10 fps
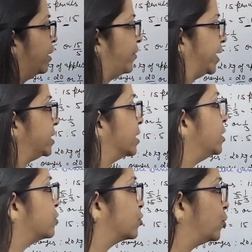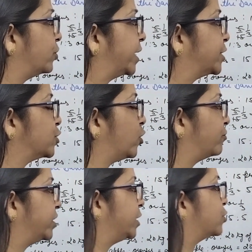Right? So ratio
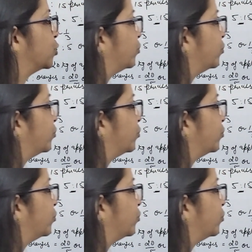of these two